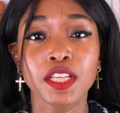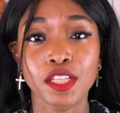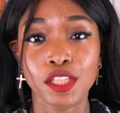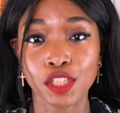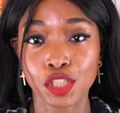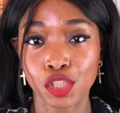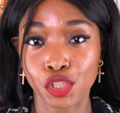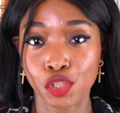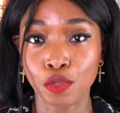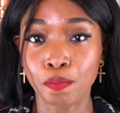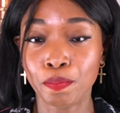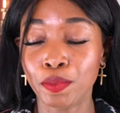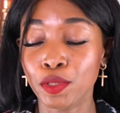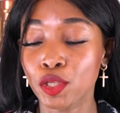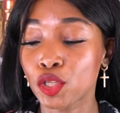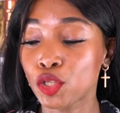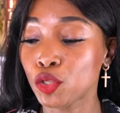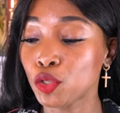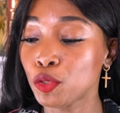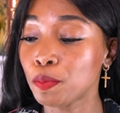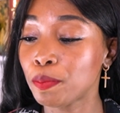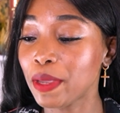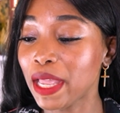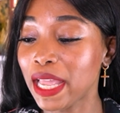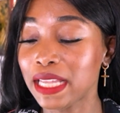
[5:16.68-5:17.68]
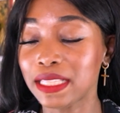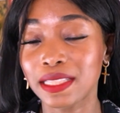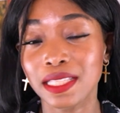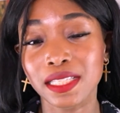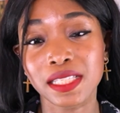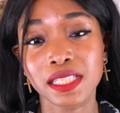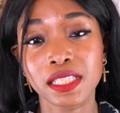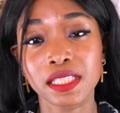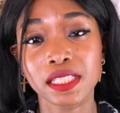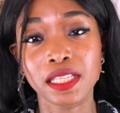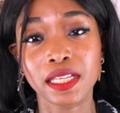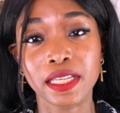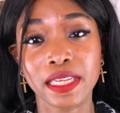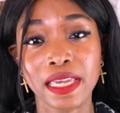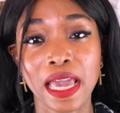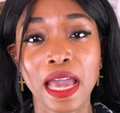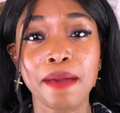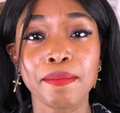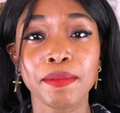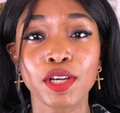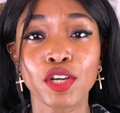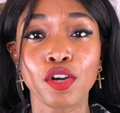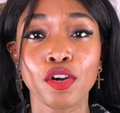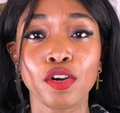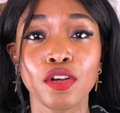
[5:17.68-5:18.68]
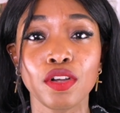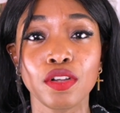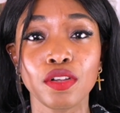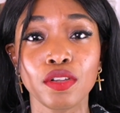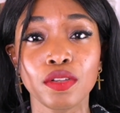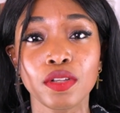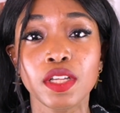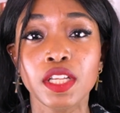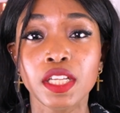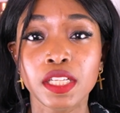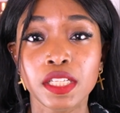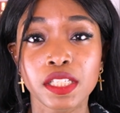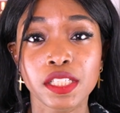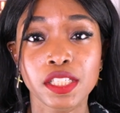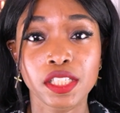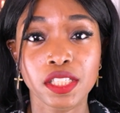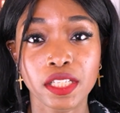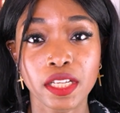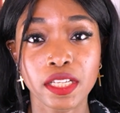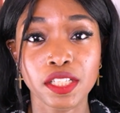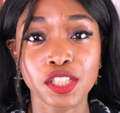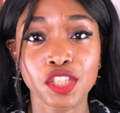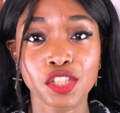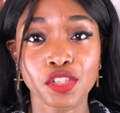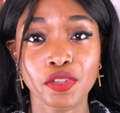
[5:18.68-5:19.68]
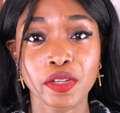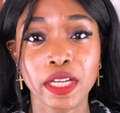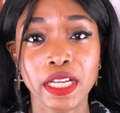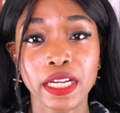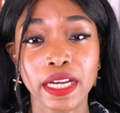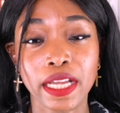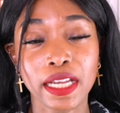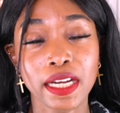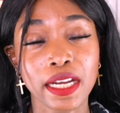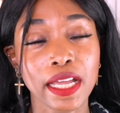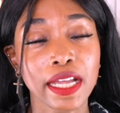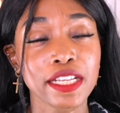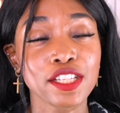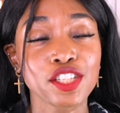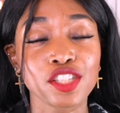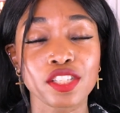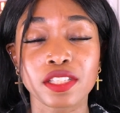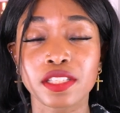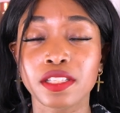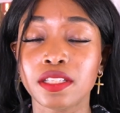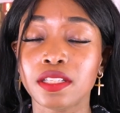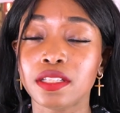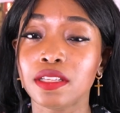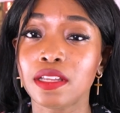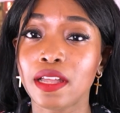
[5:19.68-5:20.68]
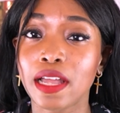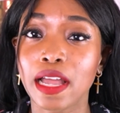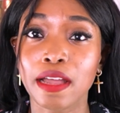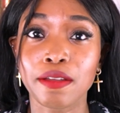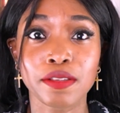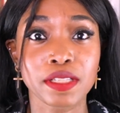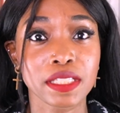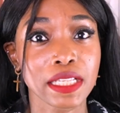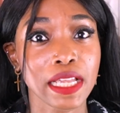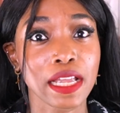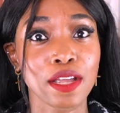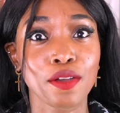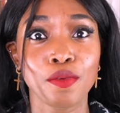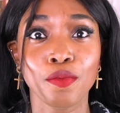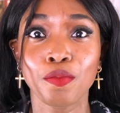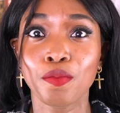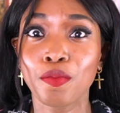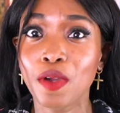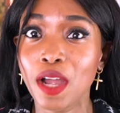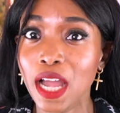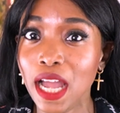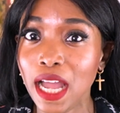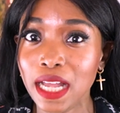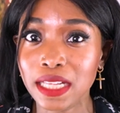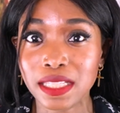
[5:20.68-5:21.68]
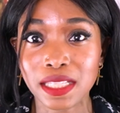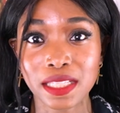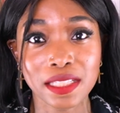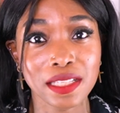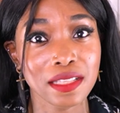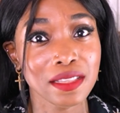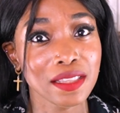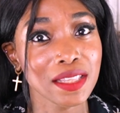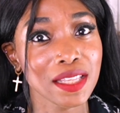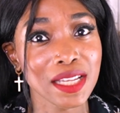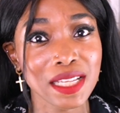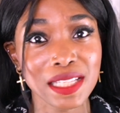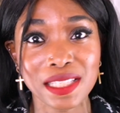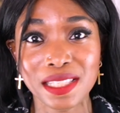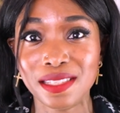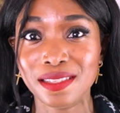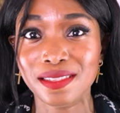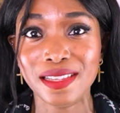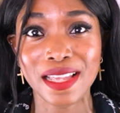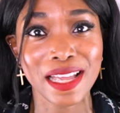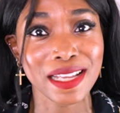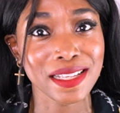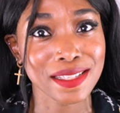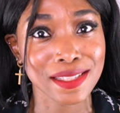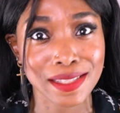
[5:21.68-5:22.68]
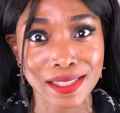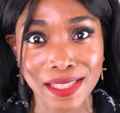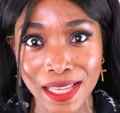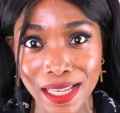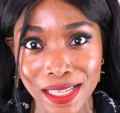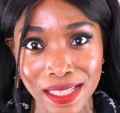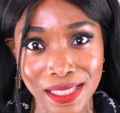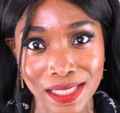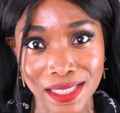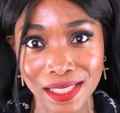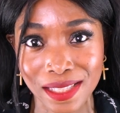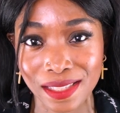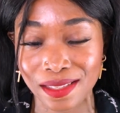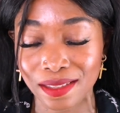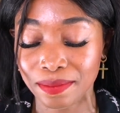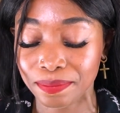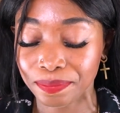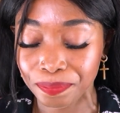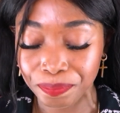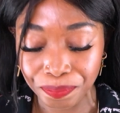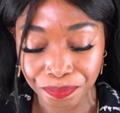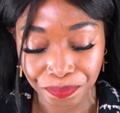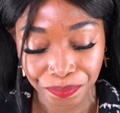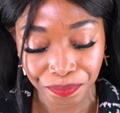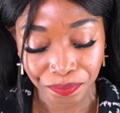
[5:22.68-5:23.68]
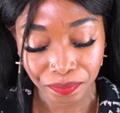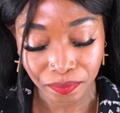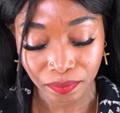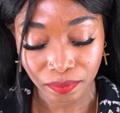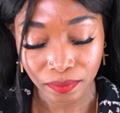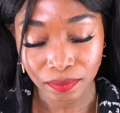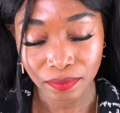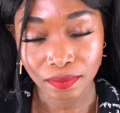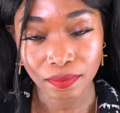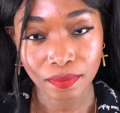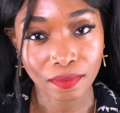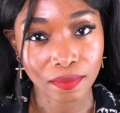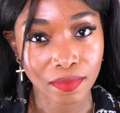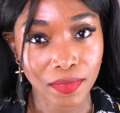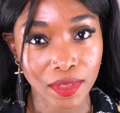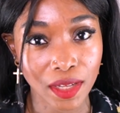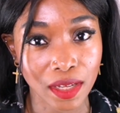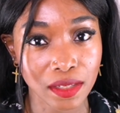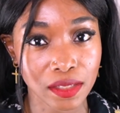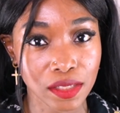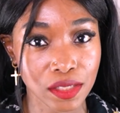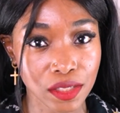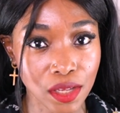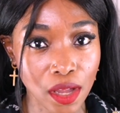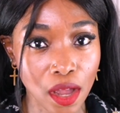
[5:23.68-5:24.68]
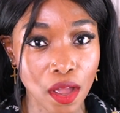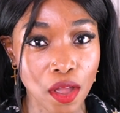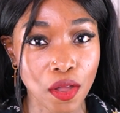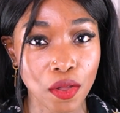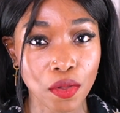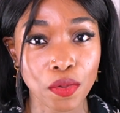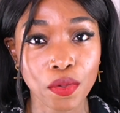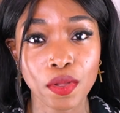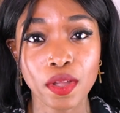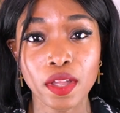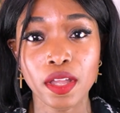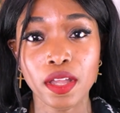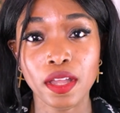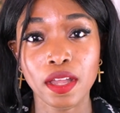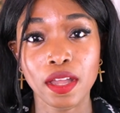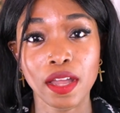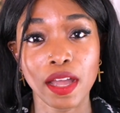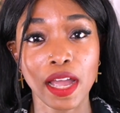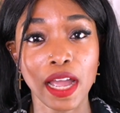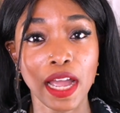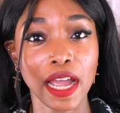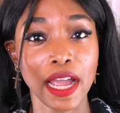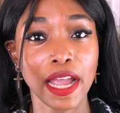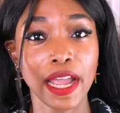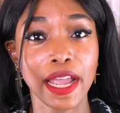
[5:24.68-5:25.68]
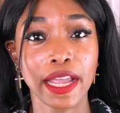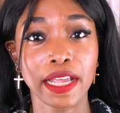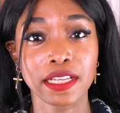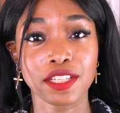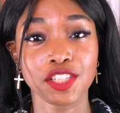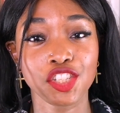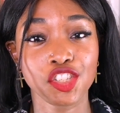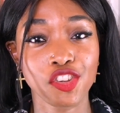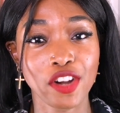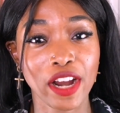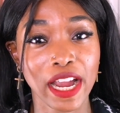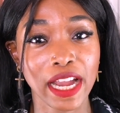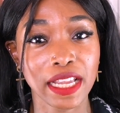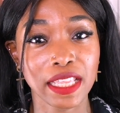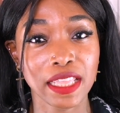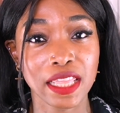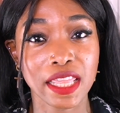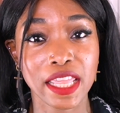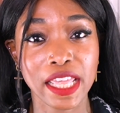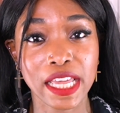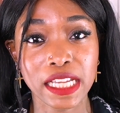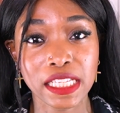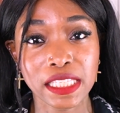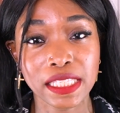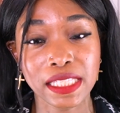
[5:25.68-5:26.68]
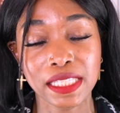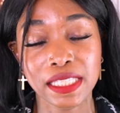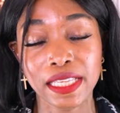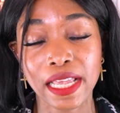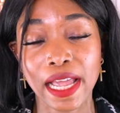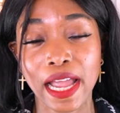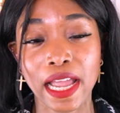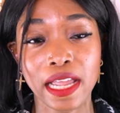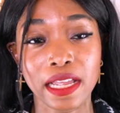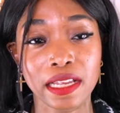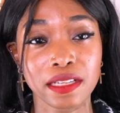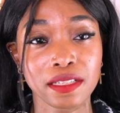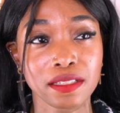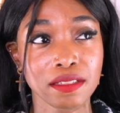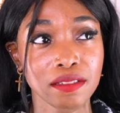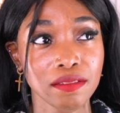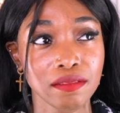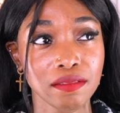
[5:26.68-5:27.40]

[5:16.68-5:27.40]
Supergoop, and this is a chemical sunscreen, and I was like, what? This exists? So I tried this. I